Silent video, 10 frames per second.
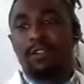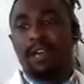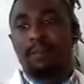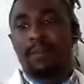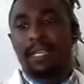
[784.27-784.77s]

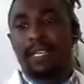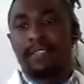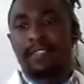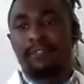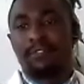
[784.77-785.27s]
I'm lacking
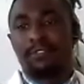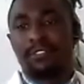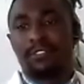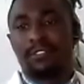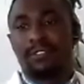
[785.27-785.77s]
the fruit,
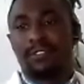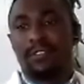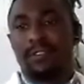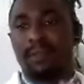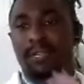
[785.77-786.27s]

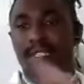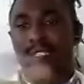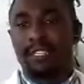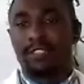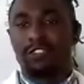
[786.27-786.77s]
but it's
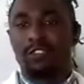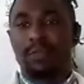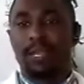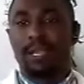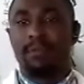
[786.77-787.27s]
the Sodom
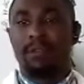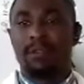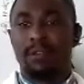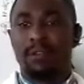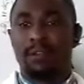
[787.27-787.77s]
apple.
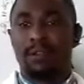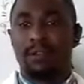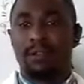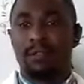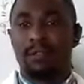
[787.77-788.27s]

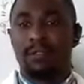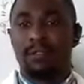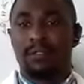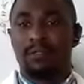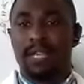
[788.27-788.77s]

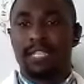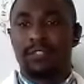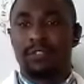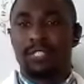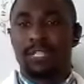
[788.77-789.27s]
You guys know
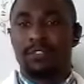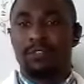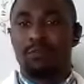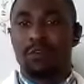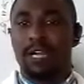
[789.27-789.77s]
it at home.
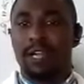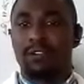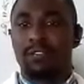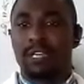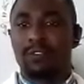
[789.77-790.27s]
Walk around
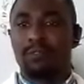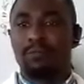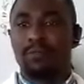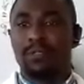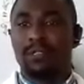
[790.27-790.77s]
at home.
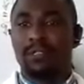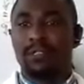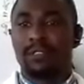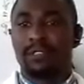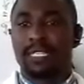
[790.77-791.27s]

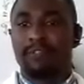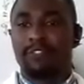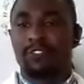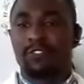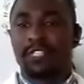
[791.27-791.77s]
Take a
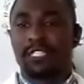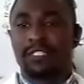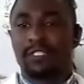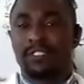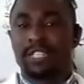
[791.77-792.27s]
photo of it.
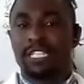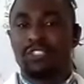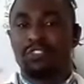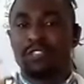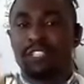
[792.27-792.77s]
Just
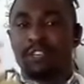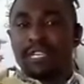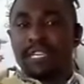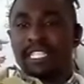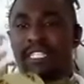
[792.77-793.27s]
draw it the way
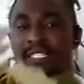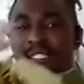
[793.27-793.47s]
it is.